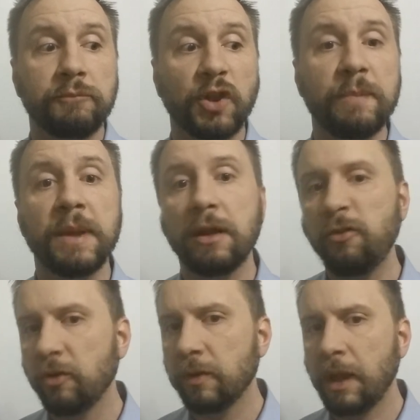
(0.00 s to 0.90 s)

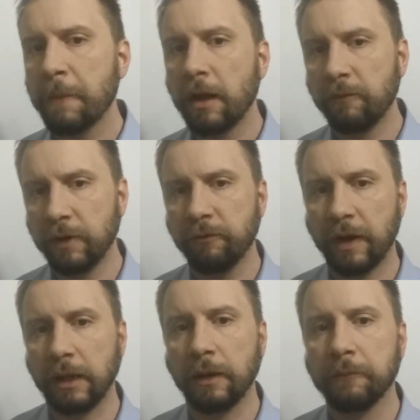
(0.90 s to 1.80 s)
diminish the amount of
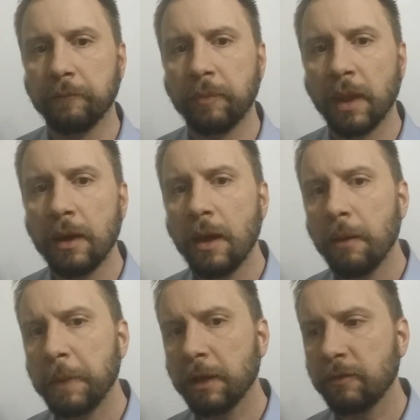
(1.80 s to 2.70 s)
infighting.
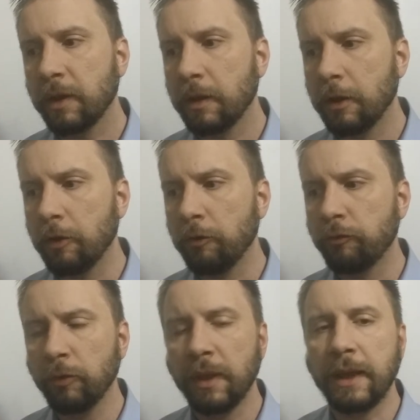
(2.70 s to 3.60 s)
Because
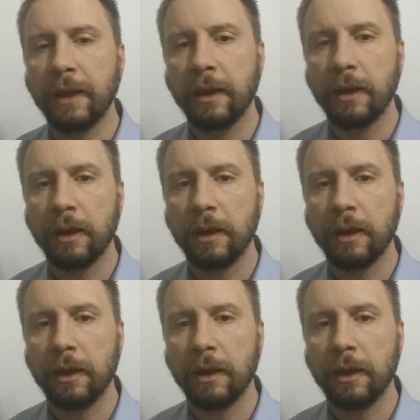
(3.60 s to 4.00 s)
truly,